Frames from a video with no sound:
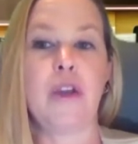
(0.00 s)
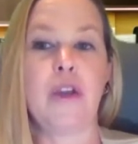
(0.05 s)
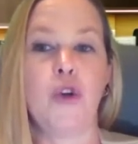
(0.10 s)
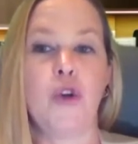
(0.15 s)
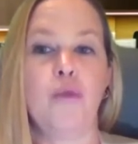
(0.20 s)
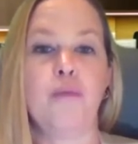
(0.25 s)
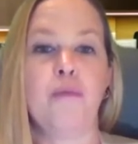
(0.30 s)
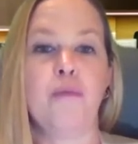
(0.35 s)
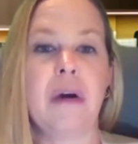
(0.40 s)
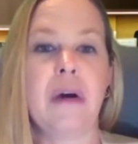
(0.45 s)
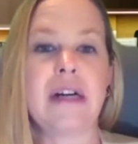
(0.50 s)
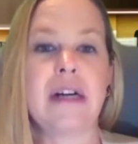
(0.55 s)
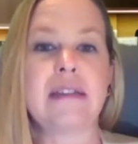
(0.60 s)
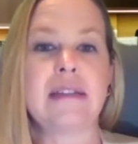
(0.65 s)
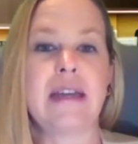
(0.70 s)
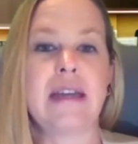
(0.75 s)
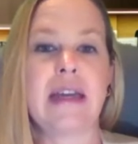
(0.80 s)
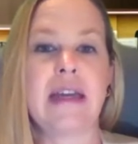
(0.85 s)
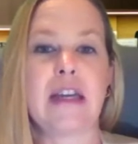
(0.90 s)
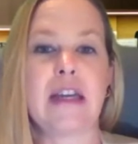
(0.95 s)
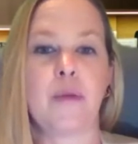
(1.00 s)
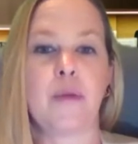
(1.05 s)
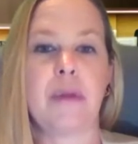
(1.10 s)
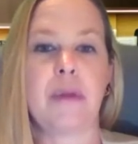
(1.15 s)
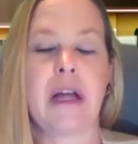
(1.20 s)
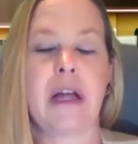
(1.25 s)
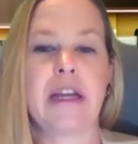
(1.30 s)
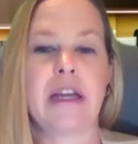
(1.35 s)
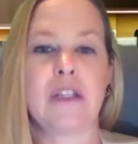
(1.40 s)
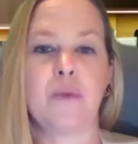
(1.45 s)
you must stay in
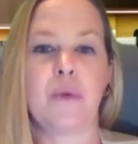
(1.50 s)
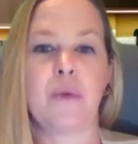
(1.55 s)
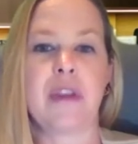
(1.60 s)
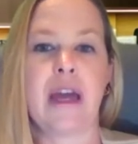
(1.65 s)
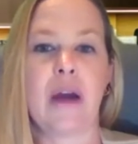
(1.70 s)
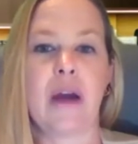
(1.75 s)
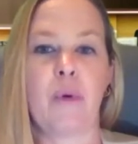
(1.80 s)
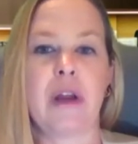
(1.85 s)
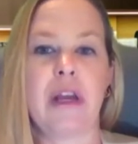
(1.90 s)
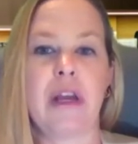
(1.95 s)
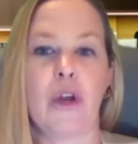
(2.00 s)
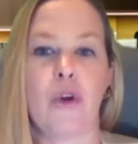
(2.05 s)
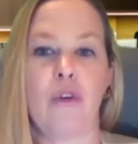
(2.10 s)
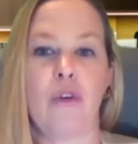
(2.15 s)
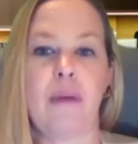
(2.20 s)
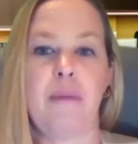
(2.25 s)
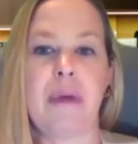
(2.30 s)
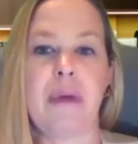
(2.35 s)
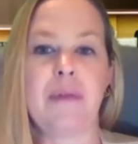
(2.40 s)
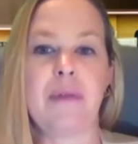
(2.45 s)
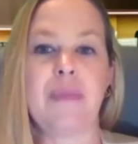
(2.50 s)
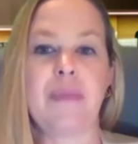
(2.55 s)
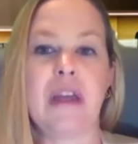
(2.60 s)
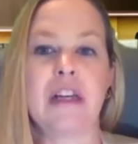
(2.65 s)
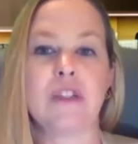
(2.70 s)
compliance with that written agreement,